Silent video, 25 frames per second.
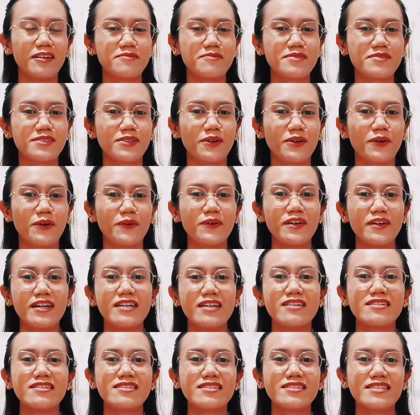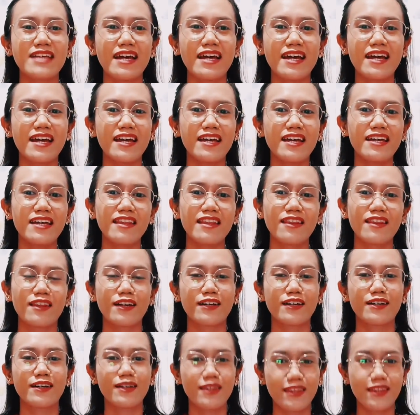So say
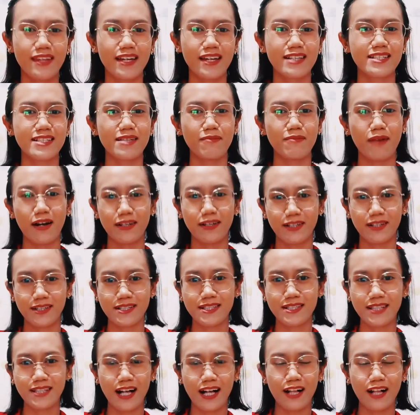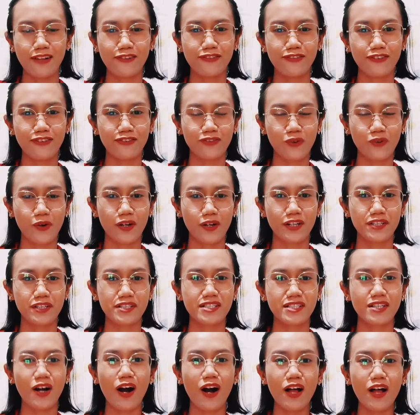the good things about yourself, of
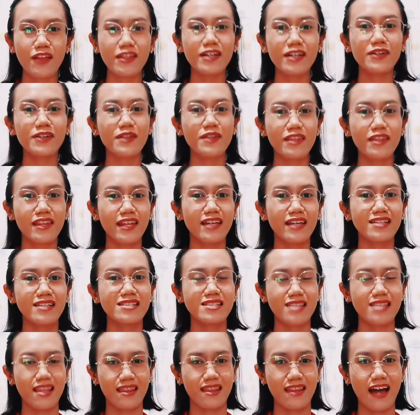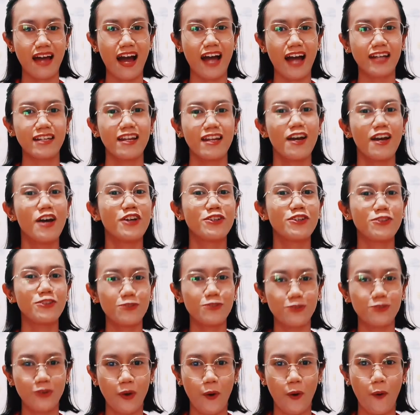course, all the good things that
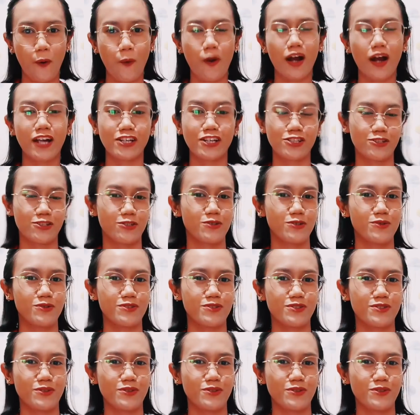you know are true.